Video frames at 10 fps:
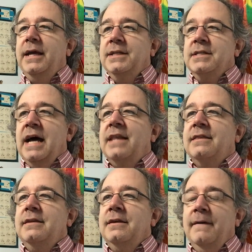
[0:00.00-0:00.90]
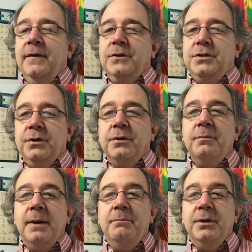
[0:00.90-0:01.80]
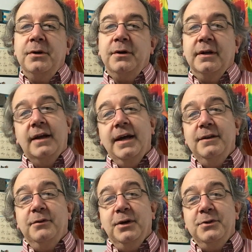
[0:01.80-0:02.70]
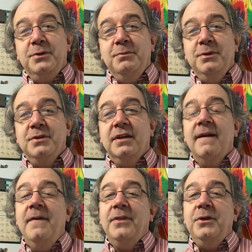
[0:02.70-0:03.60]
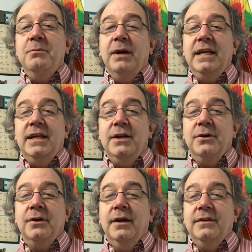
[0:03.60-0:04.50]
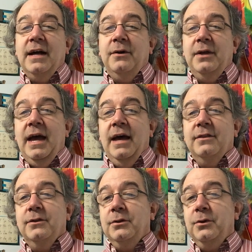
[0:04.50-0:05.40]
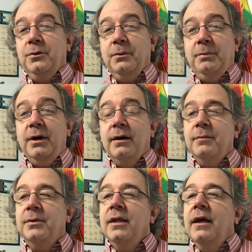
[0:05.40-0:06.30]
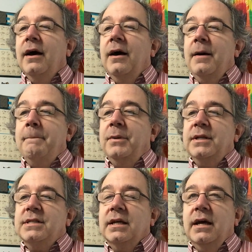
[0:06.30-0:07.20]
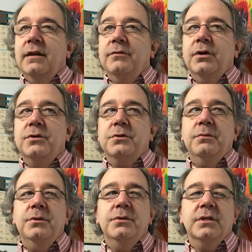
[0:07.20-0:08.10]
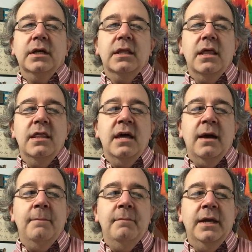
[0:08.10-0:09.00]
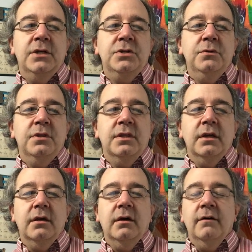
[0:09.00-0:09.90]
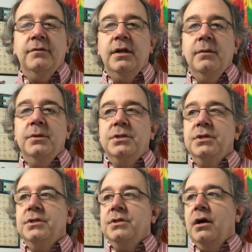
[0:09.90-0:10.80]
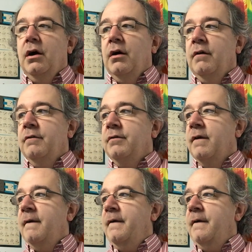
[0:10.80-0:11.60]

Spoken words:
It's not the tear in my beer kind of country music that you might hear down at the local pub, but it's the kind of country music that makes you think of images of